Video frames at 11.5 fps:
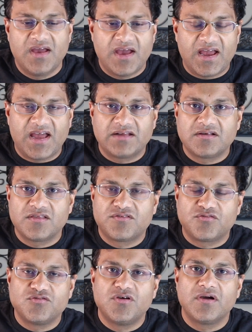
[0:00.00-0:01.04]
and
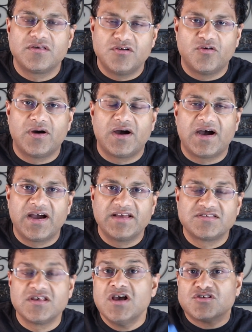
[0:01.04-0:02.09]
through your
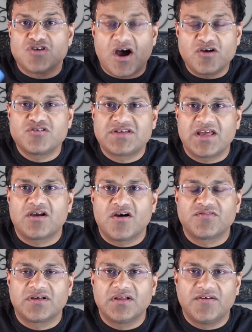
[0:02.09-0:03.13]
eyes. So how do you take off
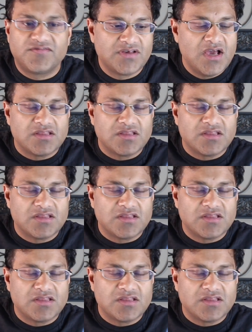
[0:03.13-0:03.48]
the gloves?